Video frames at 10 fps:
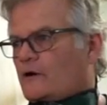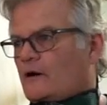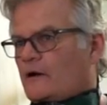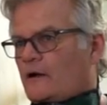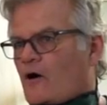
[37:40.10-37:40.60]

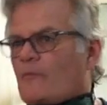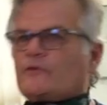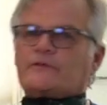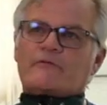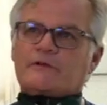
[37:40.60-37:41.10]
almost
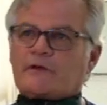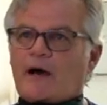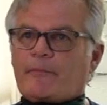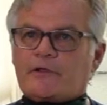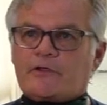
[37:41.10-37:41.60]
every topic
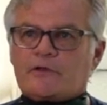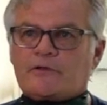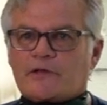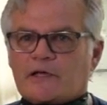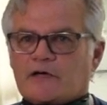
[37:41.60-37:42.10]
you could think
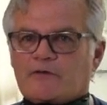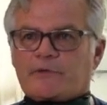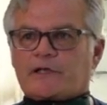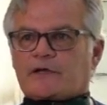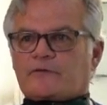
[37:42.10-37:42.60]
of
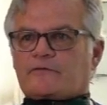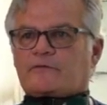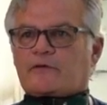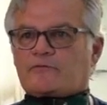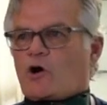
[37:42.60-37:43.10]
because they've
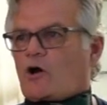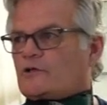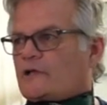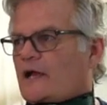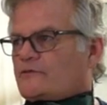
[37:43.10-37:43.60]
called and
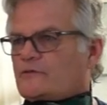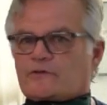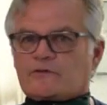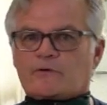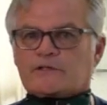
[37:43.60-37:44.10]
asked us these
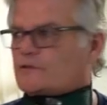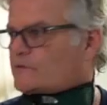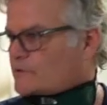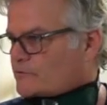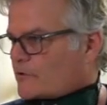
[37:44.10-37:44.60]
questions
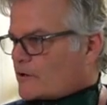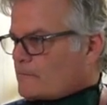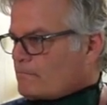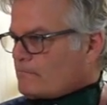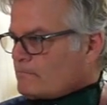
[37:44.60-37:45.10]
before.
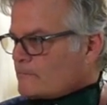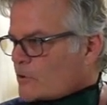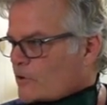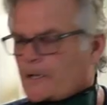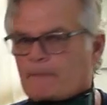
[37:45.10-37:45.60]
All right?
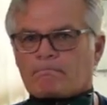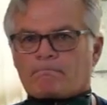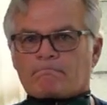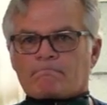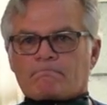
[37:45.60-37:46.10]

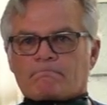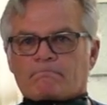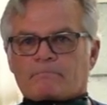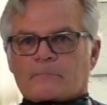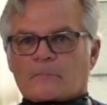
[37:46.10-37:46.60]

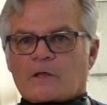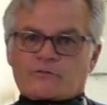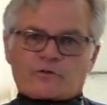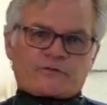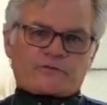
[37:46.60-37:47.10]
That's good
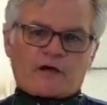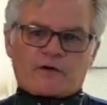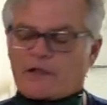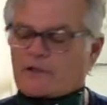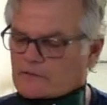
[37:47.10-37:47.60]
stuff. It's
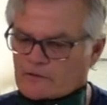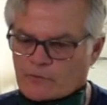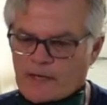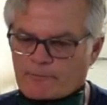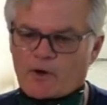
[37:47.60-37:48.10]
a great
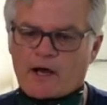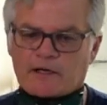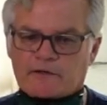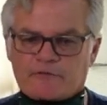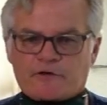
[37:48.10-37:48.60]
product. Give
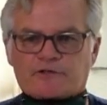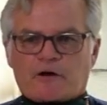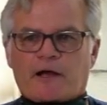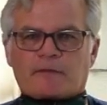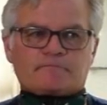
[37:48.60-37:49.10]
it a try.
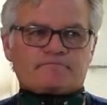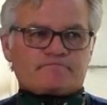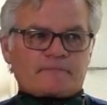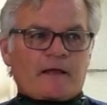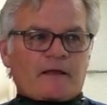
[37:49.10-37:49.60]

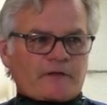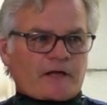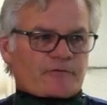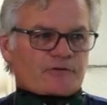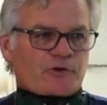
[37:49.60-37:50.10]
Thanks for
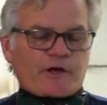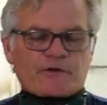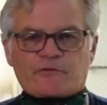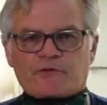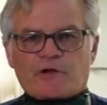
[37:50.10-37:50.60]
joining us
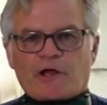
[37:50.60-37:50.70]
today.